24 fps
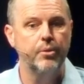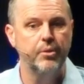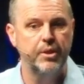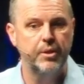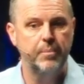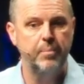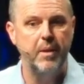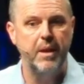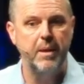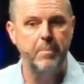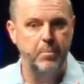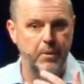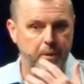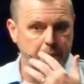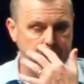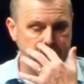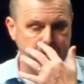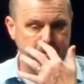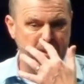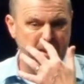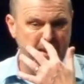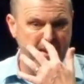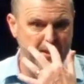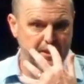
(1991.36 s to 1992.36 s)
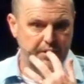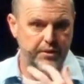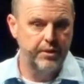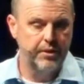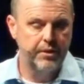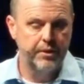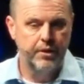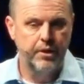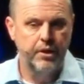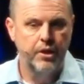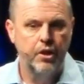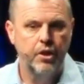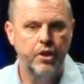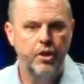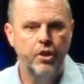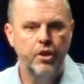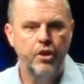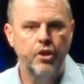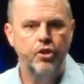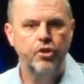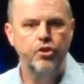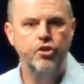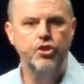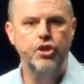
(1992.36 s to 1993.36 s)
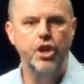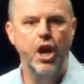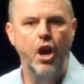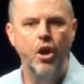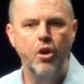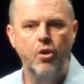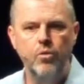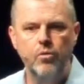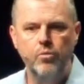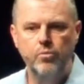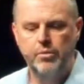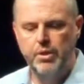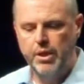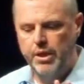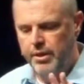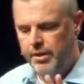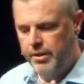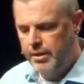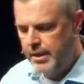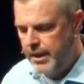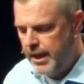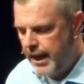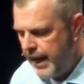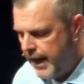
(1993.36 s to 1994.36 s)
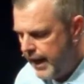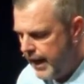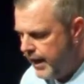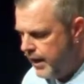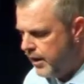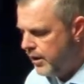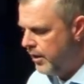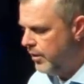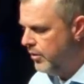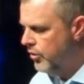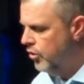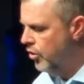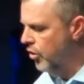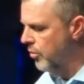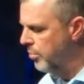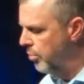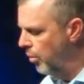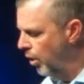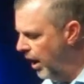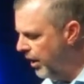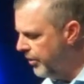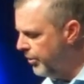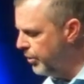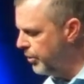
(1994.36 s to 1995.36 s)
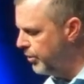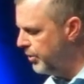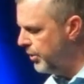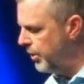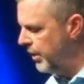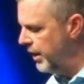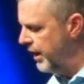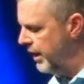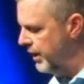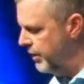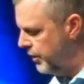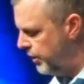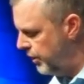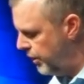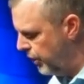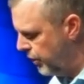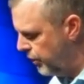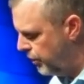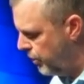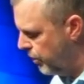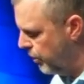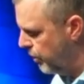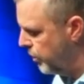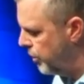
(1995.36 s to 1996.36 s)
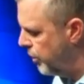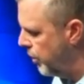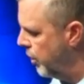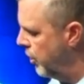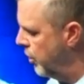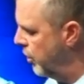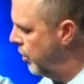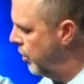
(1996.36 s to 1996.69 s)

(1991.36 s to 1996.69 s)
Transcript: His people is this don't take your brothers and sisters